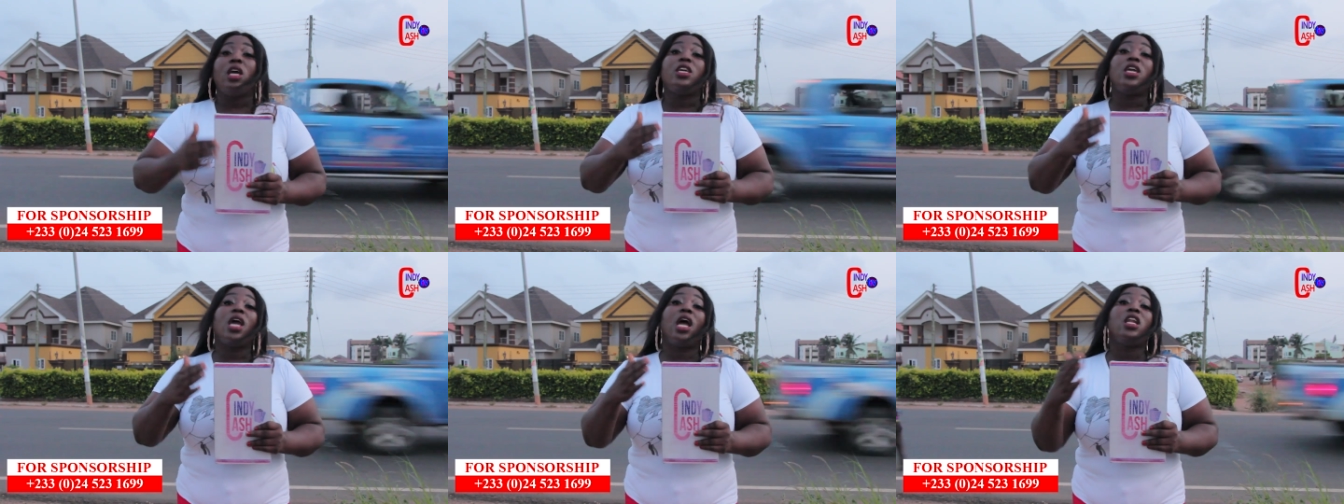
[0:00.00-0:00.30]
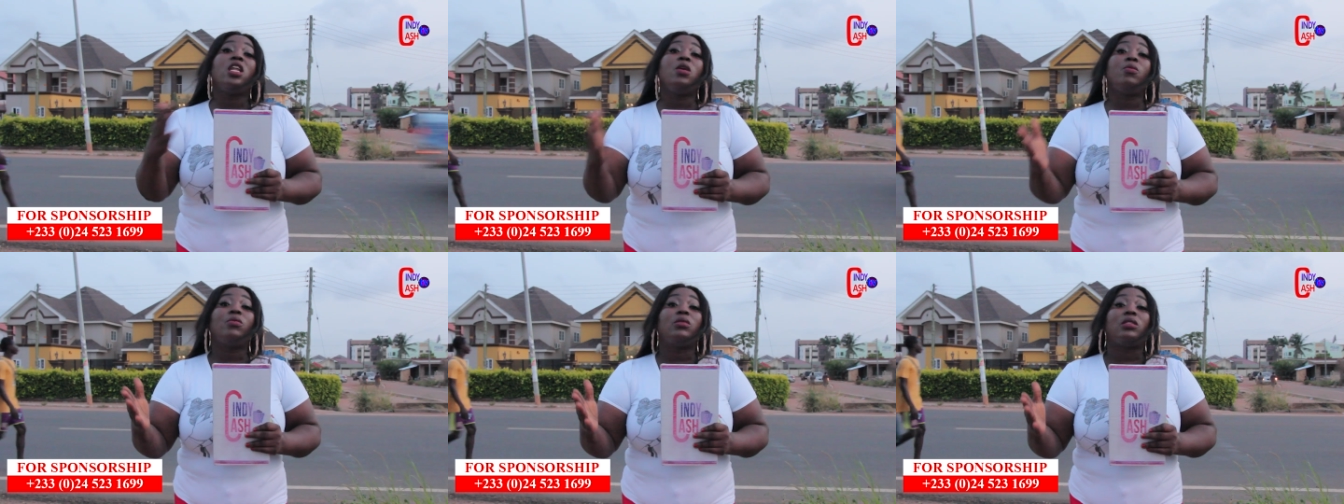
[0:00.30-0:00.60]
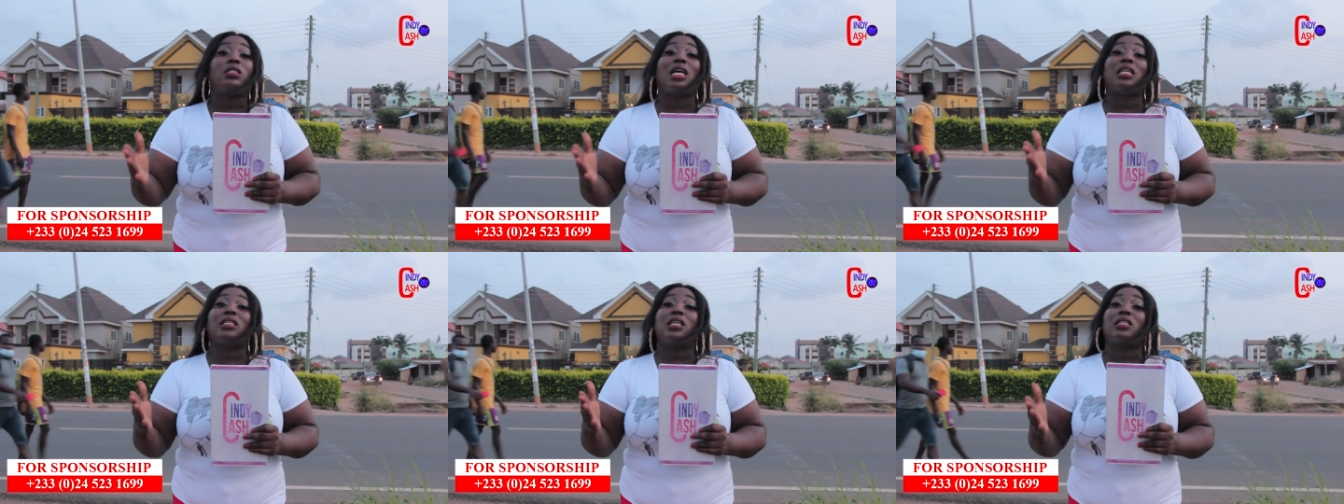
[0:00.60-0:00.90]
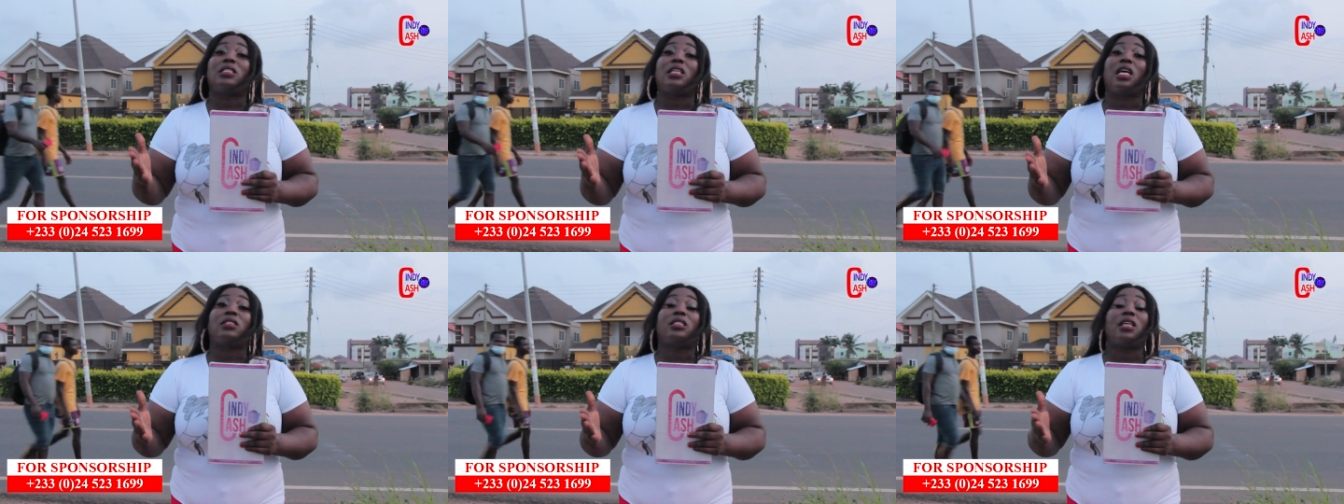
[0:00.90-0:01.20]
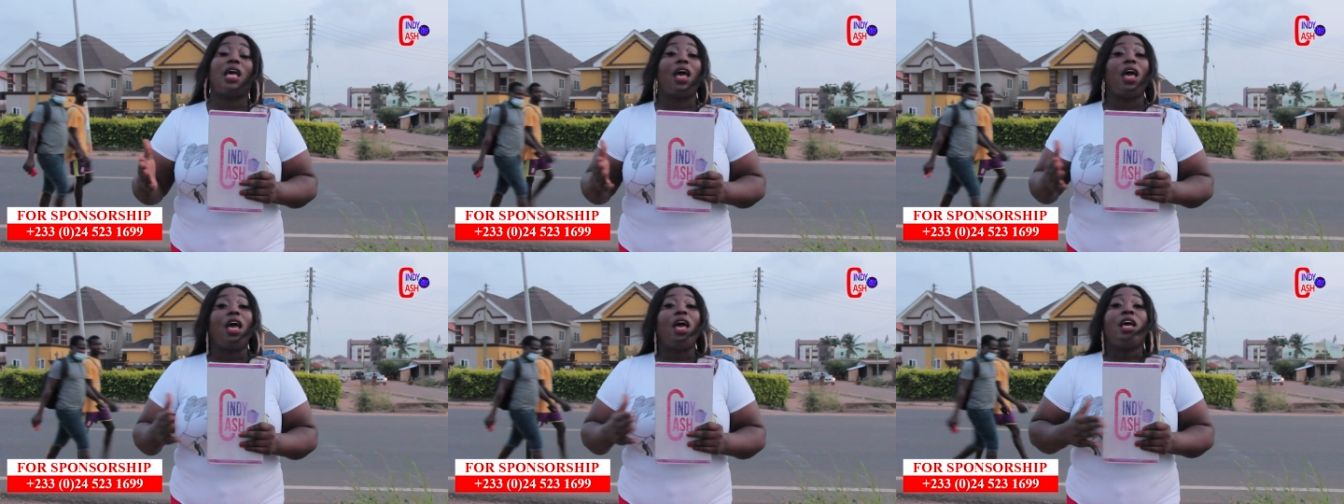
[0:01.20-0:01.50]
Your name, such as I
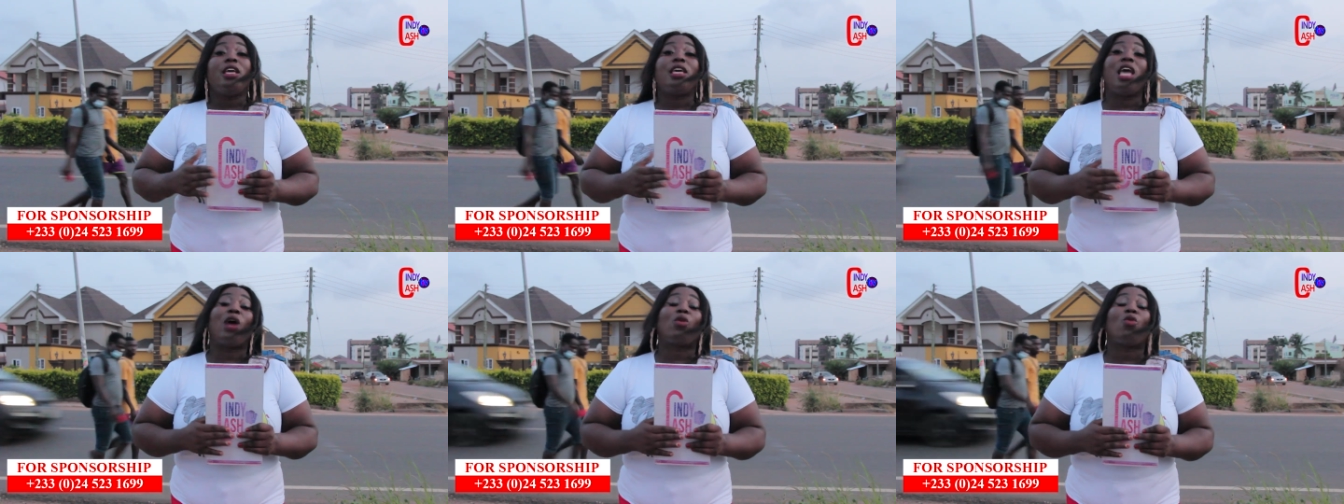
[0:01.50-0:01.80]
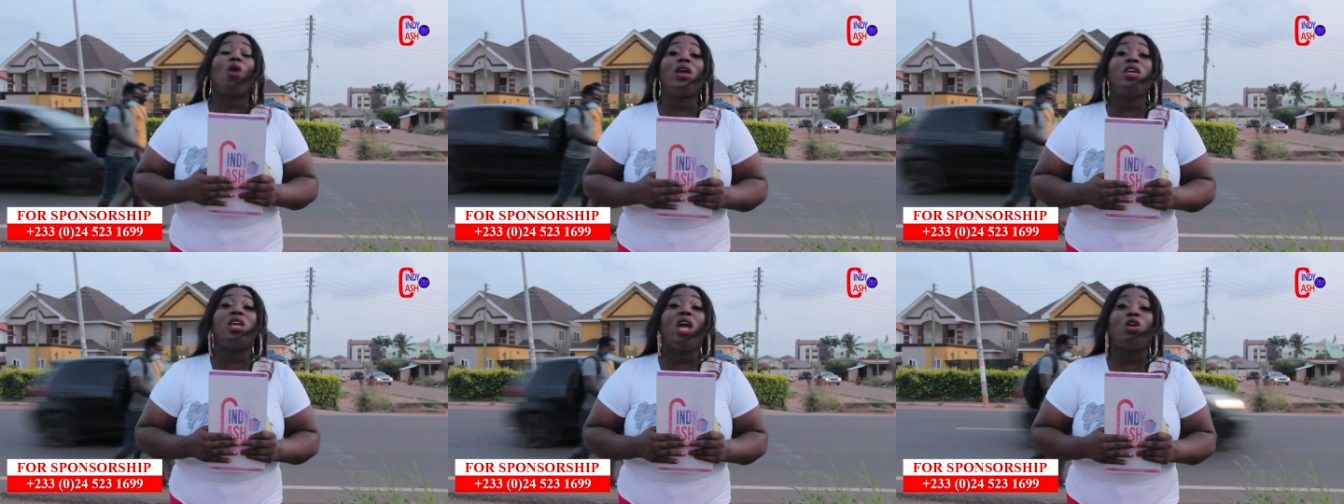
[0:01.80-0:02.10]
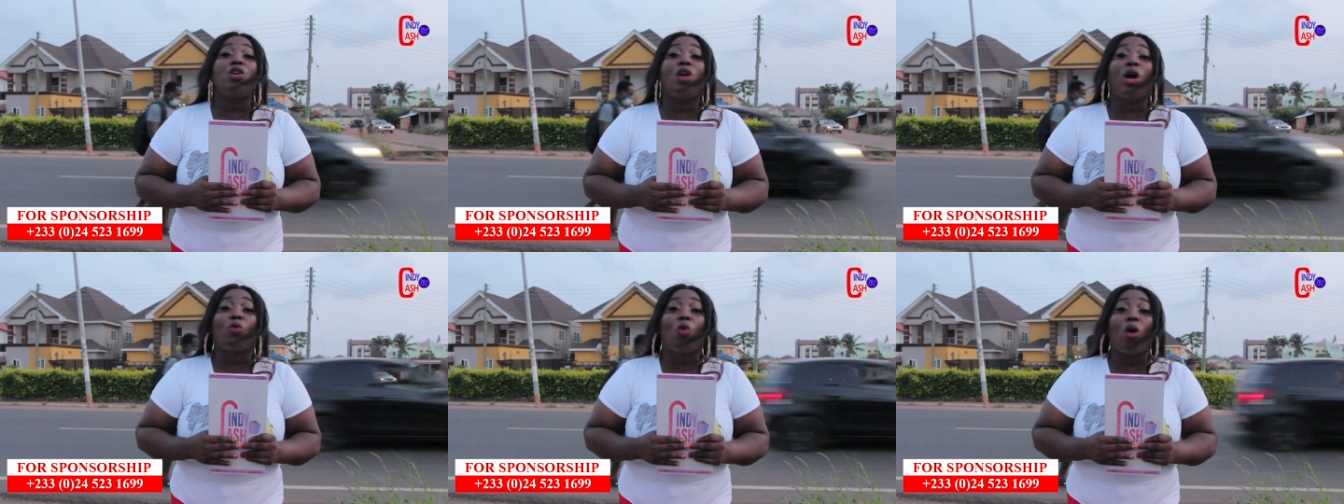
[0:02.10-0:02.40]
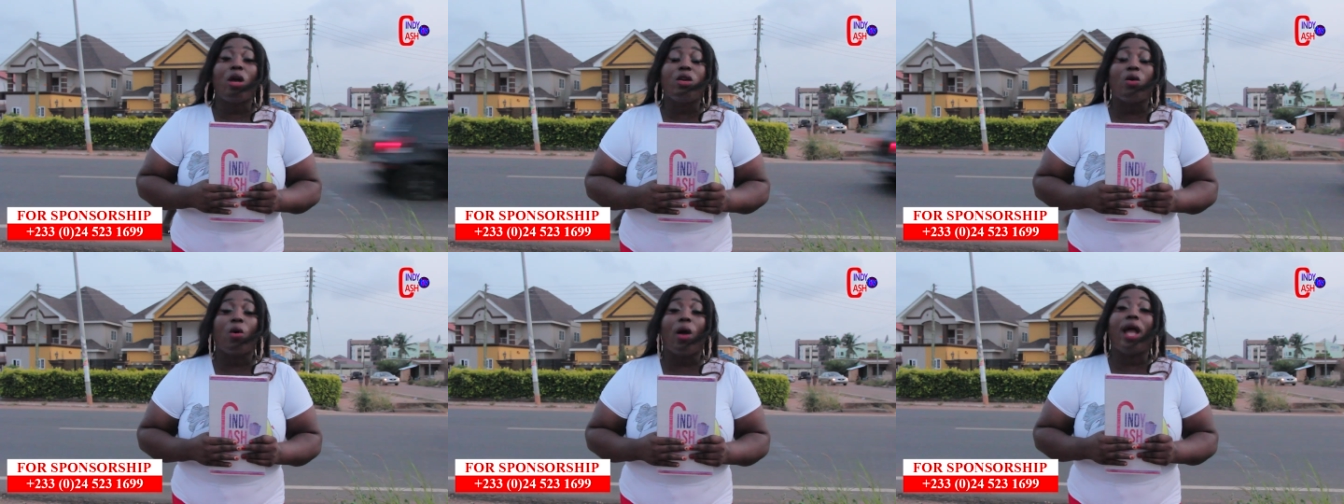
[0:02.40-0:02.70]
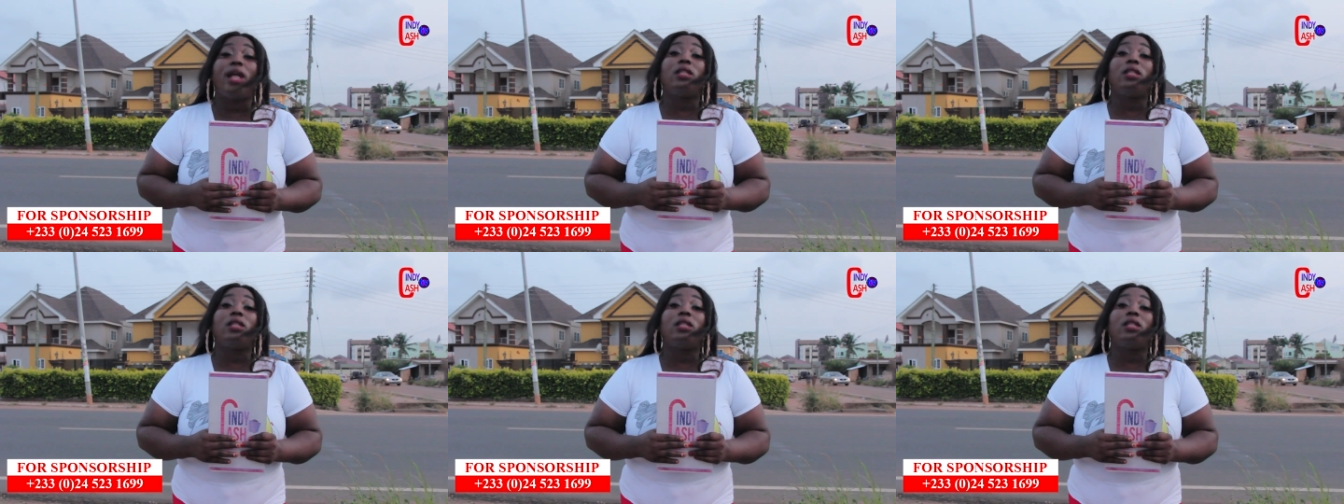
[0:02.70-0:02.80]
say, you are calling you, you are calling you,